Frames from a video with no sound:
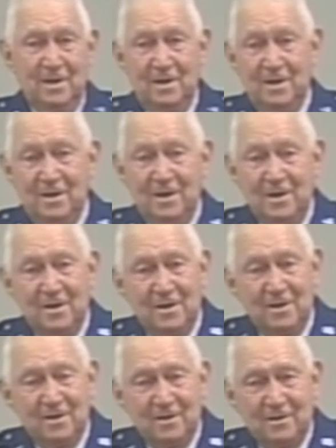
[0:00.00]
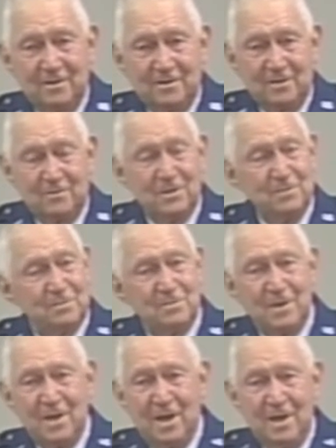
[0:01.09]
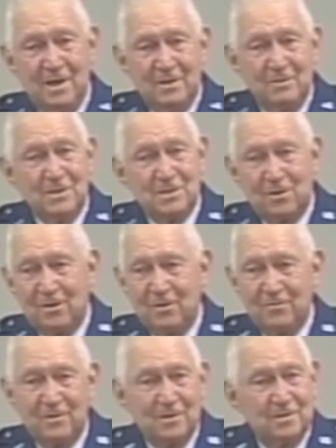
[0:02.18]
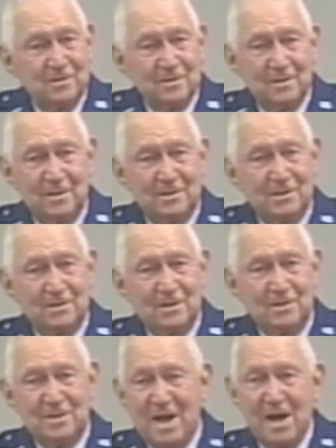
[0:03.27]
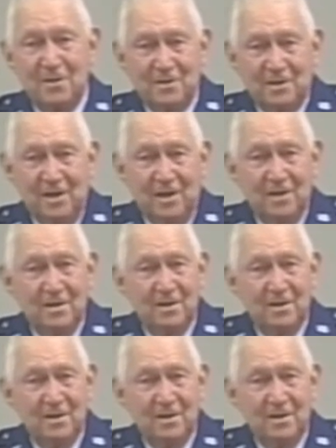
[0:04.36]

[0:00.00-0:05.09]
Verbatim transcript: and uh, so we we started for the uh, south again,